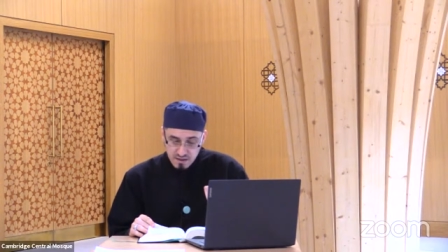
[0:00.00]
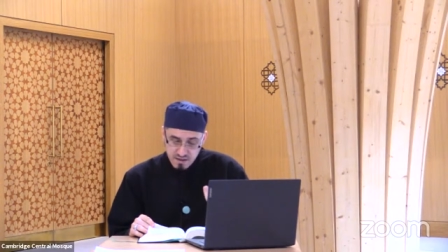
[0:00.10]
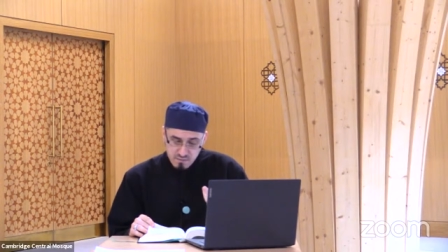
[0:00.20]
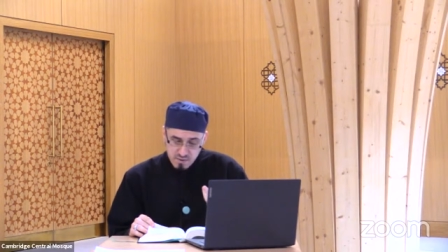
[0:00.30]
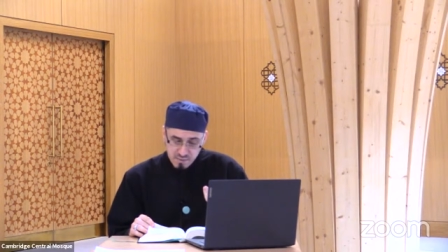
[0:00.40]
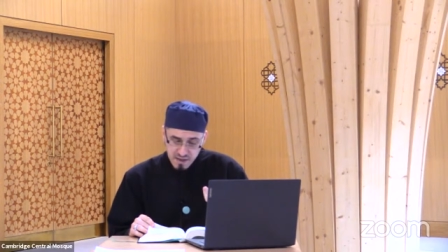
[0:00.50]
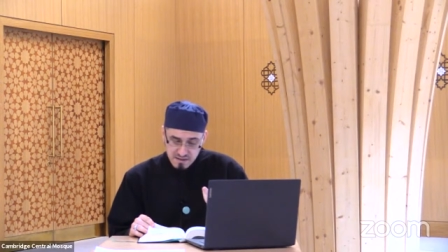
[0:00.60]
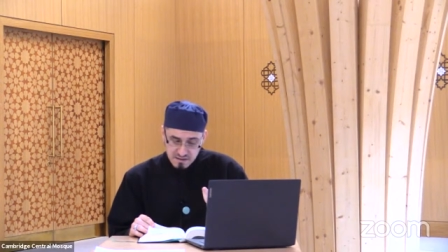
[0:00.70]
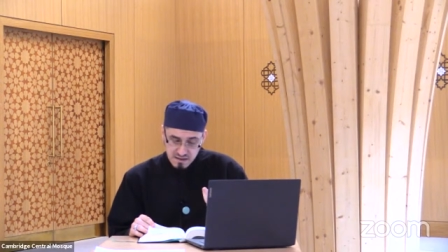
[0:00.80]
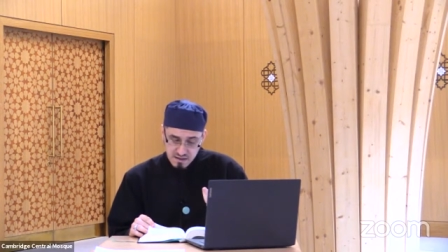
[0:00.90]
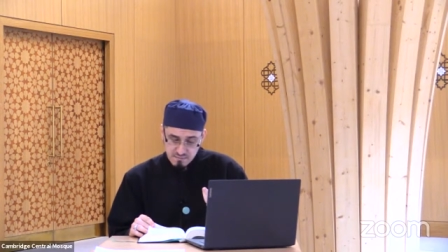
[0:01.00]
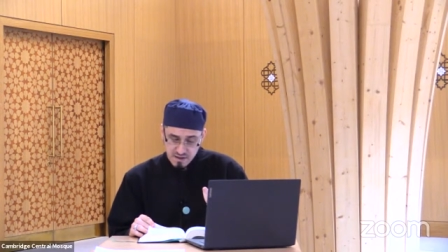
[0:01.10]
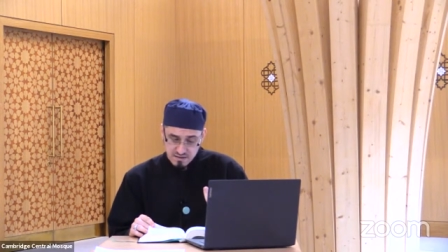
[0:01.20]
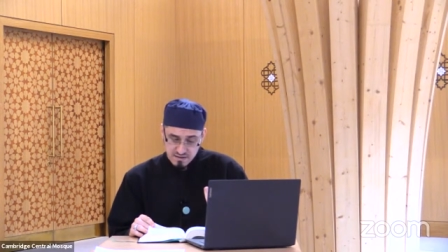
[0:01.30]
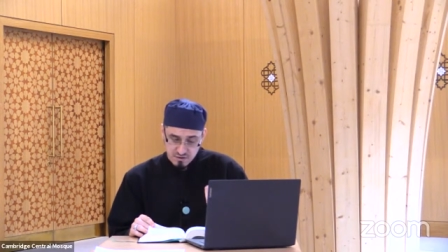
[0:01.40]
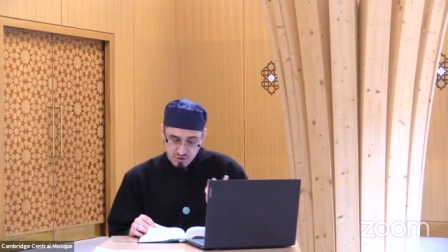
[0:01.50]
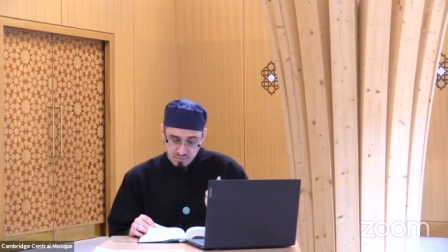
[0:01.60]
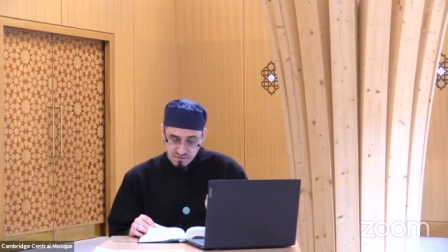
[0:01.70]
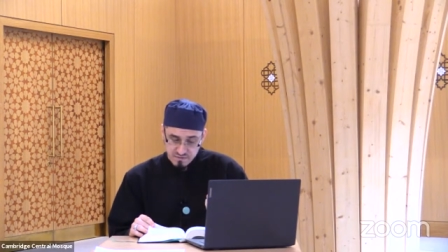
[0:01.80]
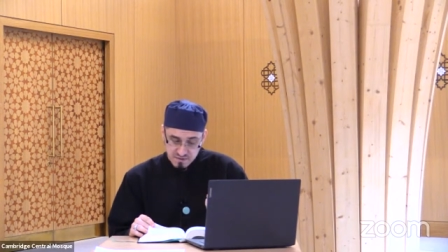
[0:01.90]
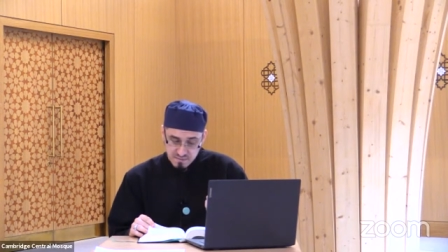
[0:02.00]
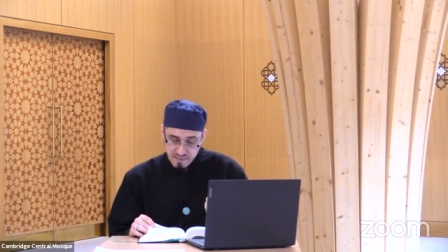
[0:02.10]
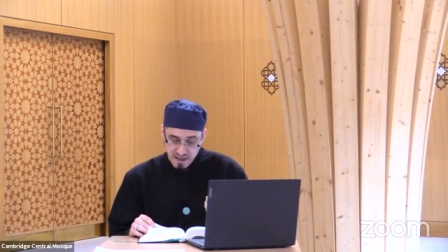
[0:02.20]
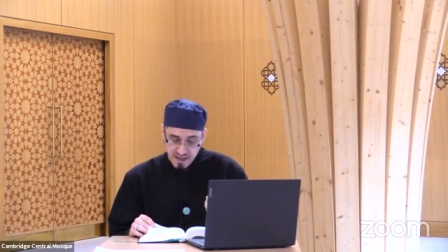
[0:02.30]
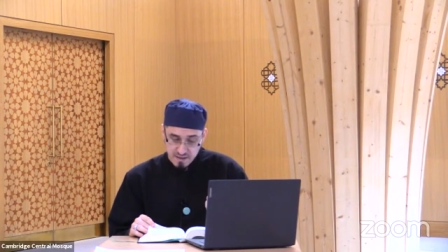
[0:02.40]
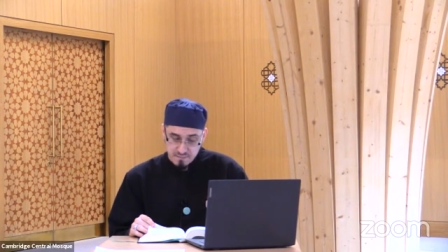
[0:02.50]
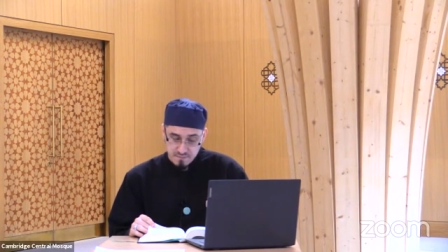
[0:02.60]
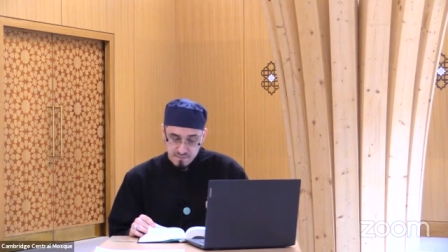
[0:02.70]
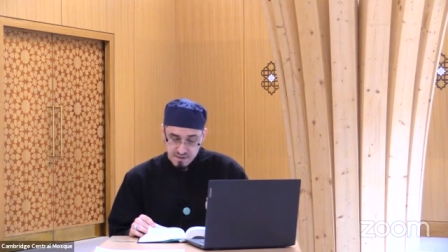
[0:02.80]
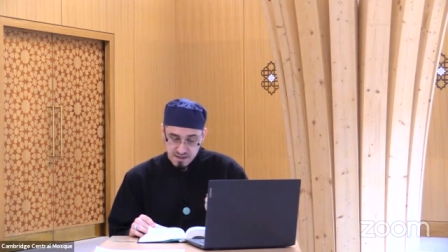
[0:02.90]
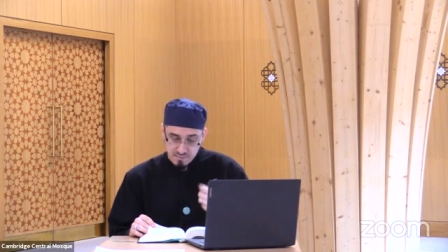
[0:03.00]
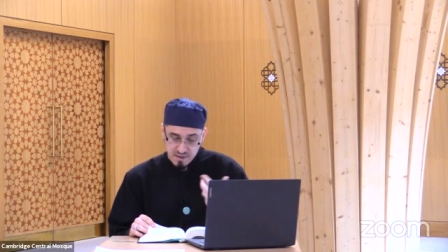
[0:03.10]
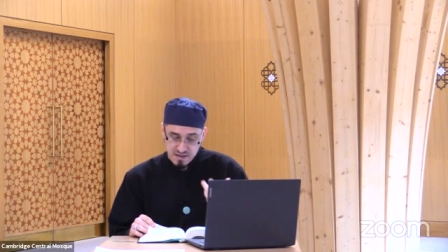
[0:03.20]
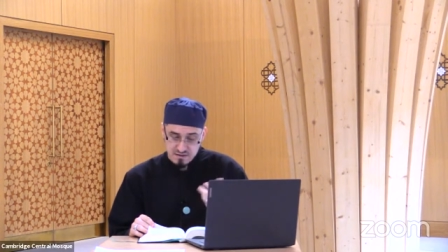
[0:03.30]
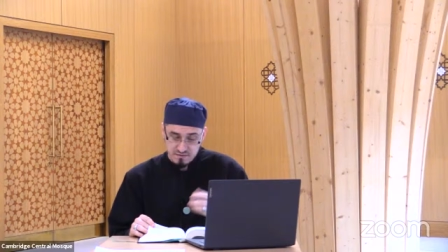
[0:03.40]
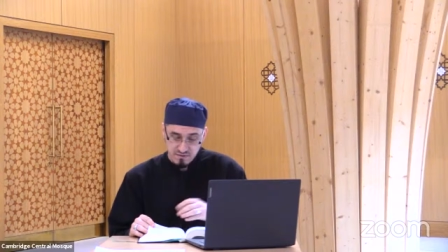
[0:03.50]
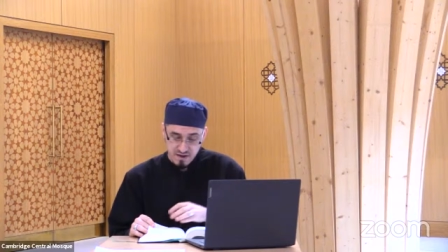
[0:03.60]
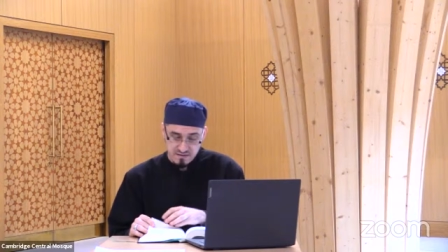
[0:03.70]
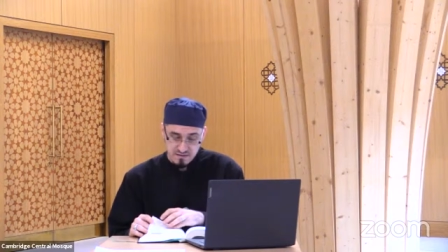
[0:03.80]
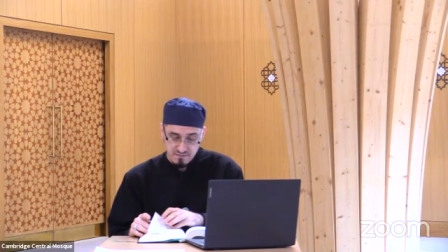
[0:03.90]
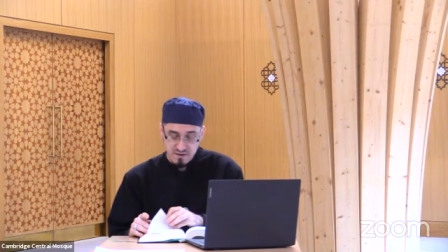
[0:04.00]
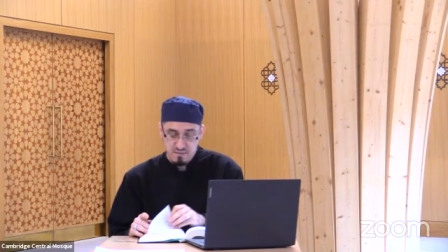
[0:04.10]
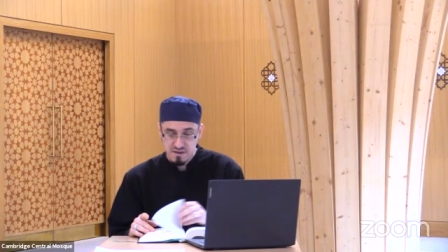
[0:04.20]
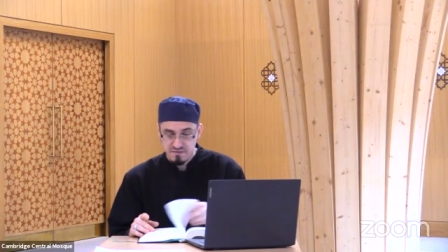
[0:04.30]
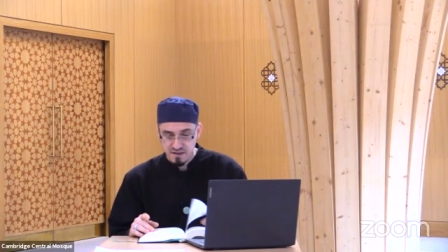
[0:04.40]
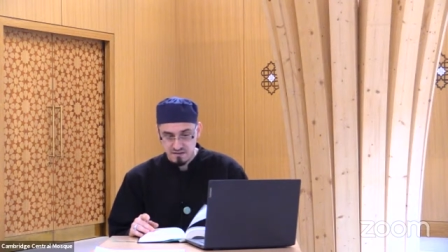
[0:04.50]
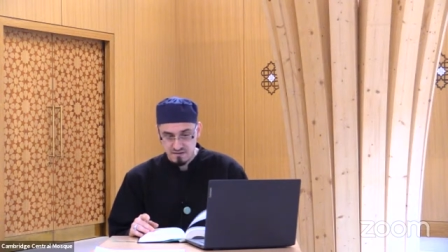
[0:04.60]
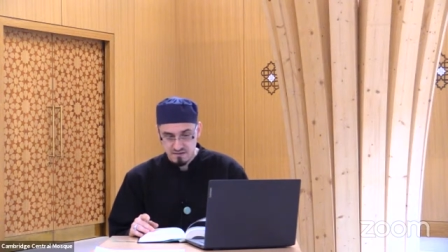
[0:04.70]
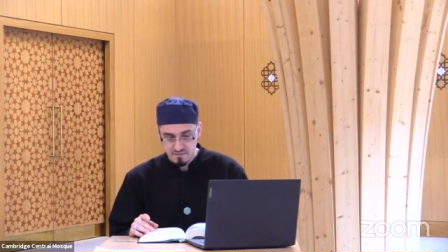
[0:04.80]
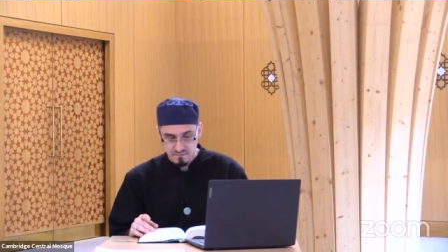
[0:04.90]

Then we placed him as a drop of sperm in a place of rest, firmly fixed.